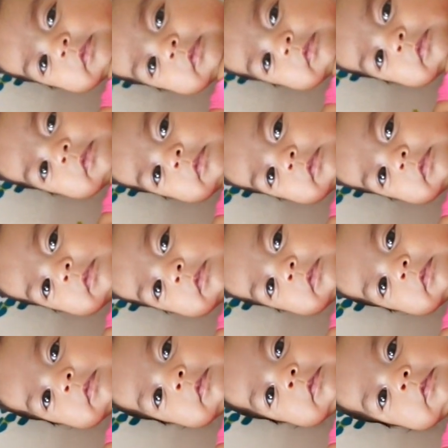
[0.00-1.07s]
You look
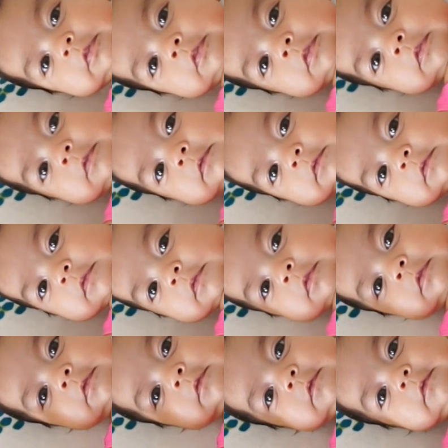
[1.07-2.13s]
so
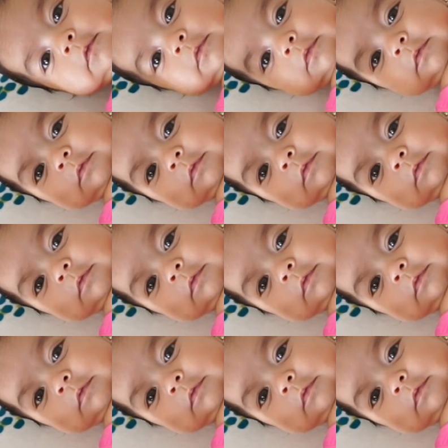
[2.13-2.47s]
beautiful.